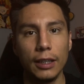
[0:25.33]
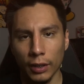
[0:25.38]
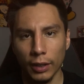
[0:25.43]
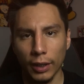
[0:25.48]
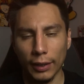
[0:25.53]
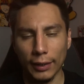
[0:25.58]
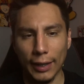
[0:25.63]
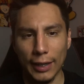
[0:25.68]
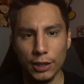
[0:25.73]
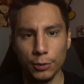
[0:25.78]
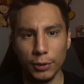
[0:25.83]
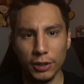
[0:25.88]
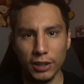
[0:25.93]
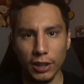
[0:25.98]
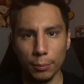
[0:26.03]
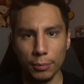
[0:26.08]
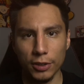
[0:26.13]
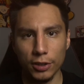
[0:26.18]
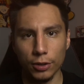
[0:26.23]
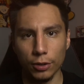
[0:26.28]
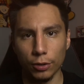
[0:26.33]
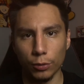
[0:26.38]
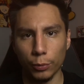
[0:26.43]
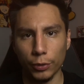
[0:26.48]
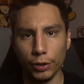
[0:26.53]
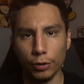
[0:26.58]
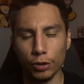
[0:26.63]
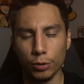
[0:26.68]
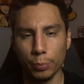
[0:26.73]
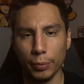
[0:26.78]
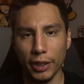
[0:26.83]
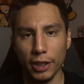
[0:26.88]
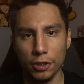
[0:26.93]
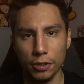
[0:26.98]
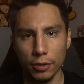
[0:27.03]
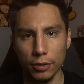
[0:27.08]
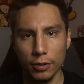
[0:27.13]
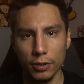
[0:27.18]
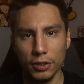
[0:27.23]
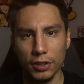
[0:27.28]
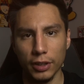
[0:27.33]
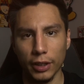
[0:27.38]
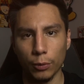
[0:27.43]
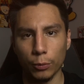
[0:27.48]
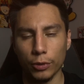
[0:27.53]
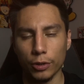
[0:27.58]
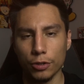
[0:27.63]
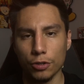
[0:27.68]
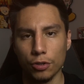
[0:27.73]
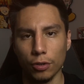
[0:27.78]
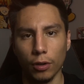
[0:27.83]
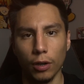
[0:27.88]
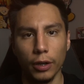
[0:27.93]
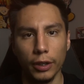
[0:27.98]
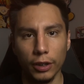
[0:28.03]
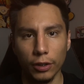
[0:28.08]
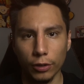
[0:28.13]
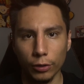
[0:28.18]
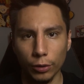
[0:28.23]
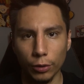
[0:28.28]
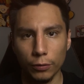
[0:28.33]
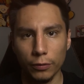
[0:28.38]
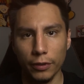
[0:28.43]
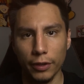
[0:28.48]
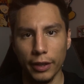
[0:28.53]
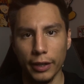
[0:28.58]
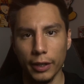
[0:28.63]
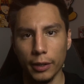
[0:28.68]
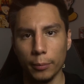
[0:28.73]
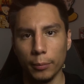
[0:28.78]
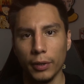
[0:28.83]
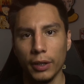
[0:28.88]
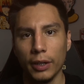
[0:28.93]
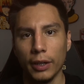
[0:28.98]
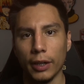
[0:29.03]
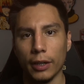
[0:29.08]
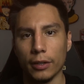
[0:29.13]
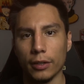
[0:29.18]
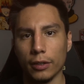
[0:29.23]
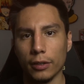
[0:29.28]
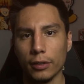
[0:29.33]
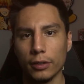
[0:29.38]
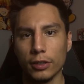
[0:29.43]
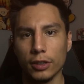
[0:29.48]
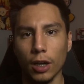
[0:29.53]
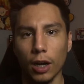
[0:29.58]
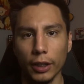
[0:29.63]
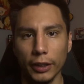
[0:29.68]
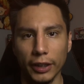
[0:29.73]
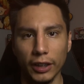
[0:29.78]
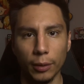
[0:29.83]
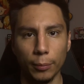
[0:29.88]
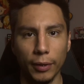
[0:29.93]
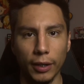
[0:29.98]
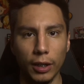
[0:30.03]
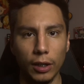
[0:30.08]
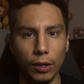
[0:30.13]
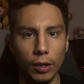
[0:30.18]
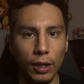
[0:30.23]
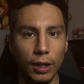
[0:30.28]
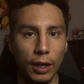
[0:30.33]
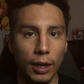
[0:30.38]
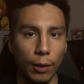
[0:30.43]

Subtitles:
In last week's episode, we used pictures and we were drawing all over them and talking about